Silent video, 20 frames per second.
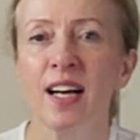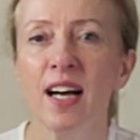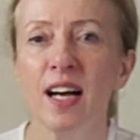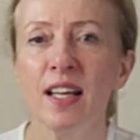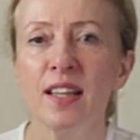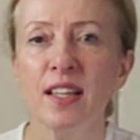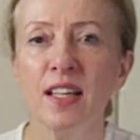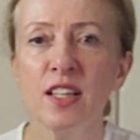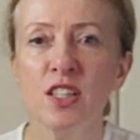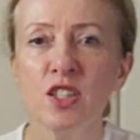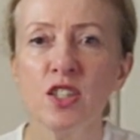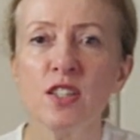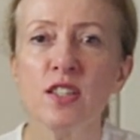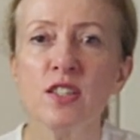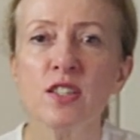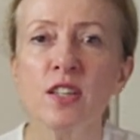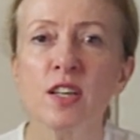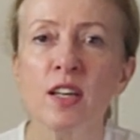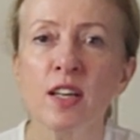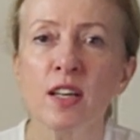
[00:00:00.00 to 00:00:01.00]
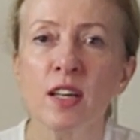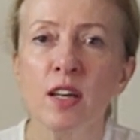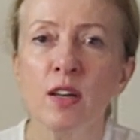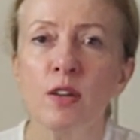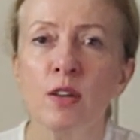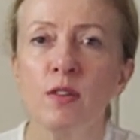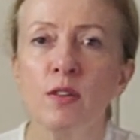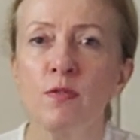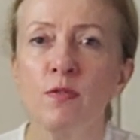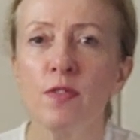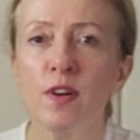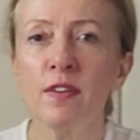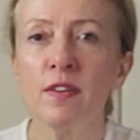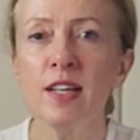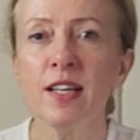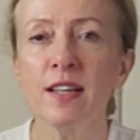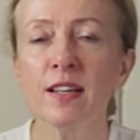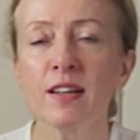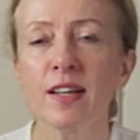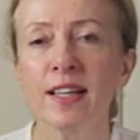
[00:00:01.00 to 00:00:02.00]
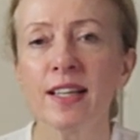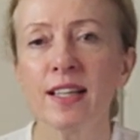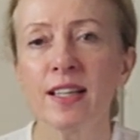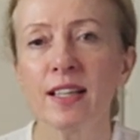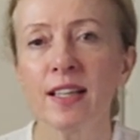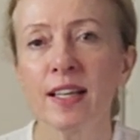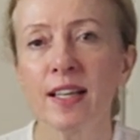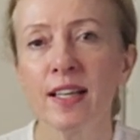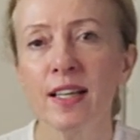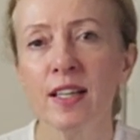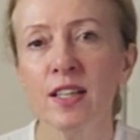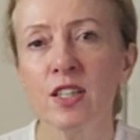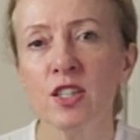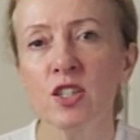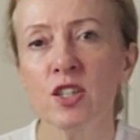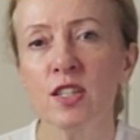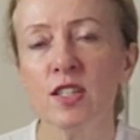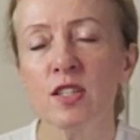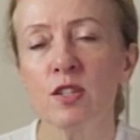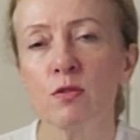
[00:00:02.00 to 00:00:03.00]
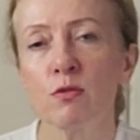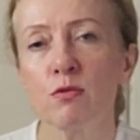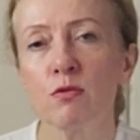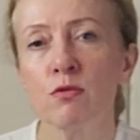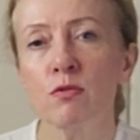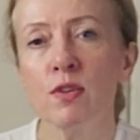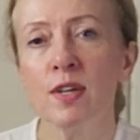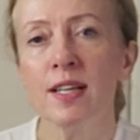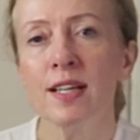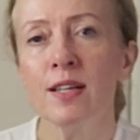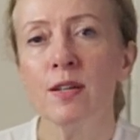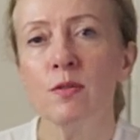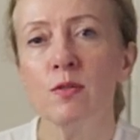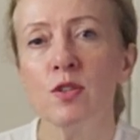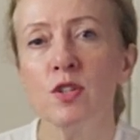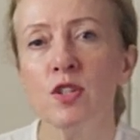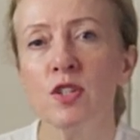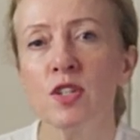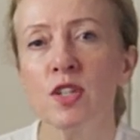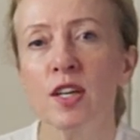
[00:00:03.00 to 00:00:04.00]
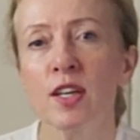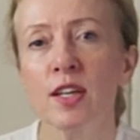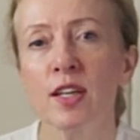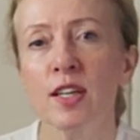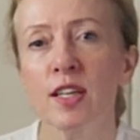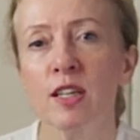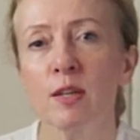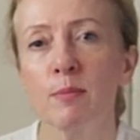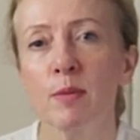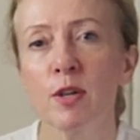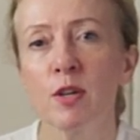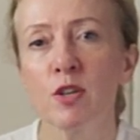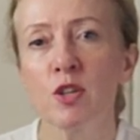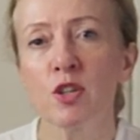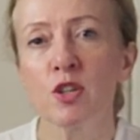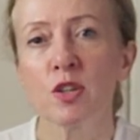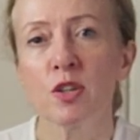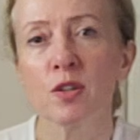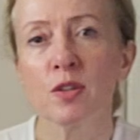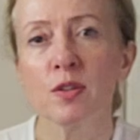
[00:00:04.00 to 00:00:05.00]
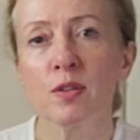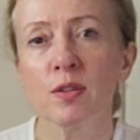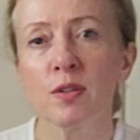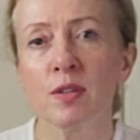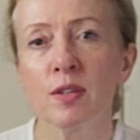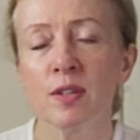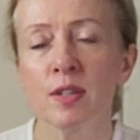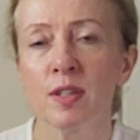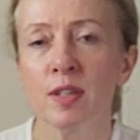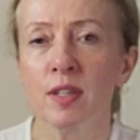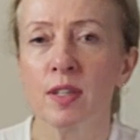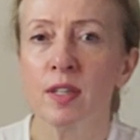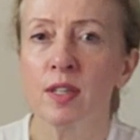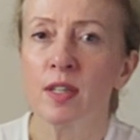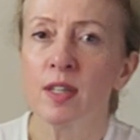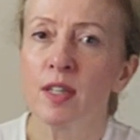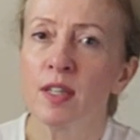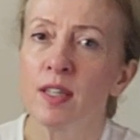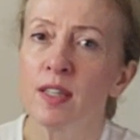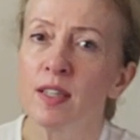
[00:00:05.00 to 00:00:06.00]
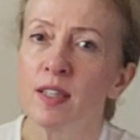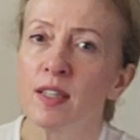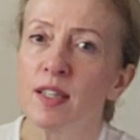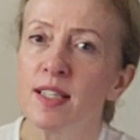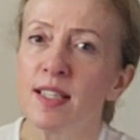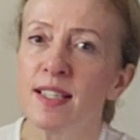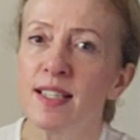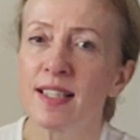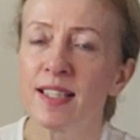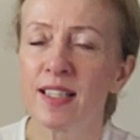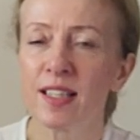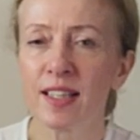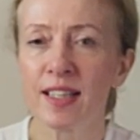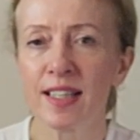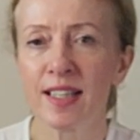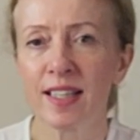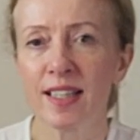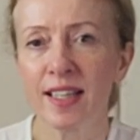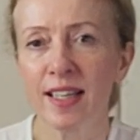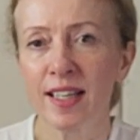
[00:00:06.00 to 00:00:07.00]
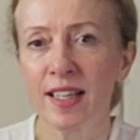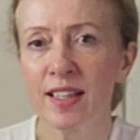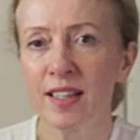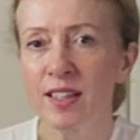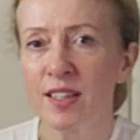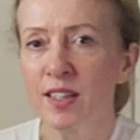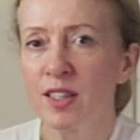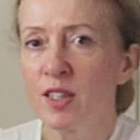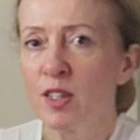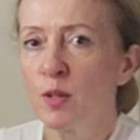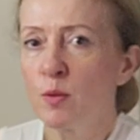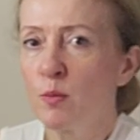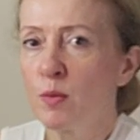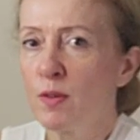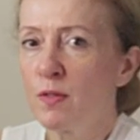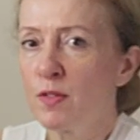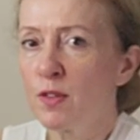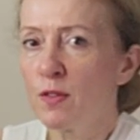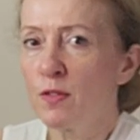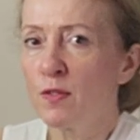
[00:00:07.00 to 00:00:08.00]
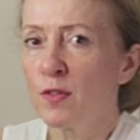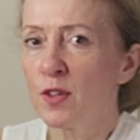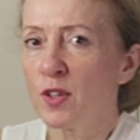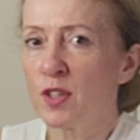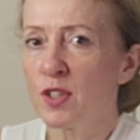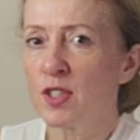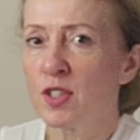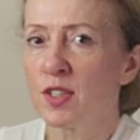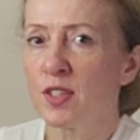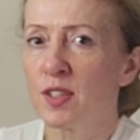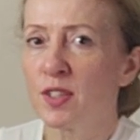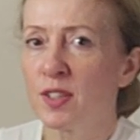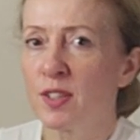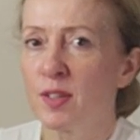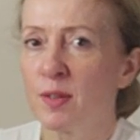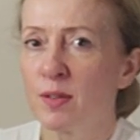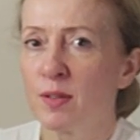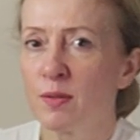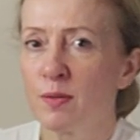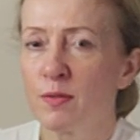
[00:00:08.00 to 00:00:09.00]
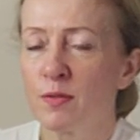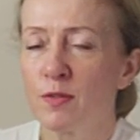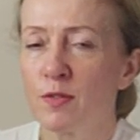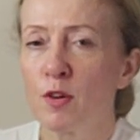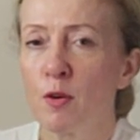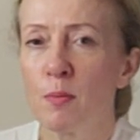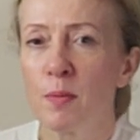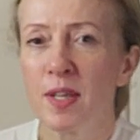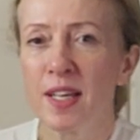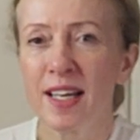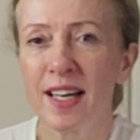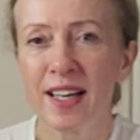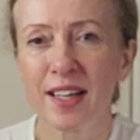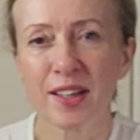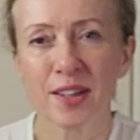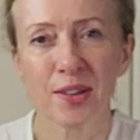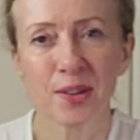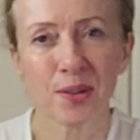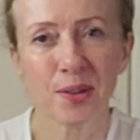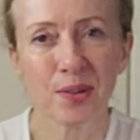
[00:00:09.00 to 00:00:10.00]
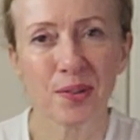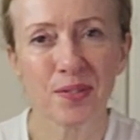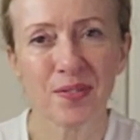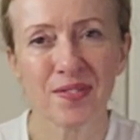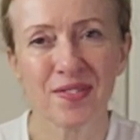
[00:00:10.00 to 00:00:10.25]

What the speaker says: And then just very lightly, just a round circular motion, nice and lightly with the foot from the ankle.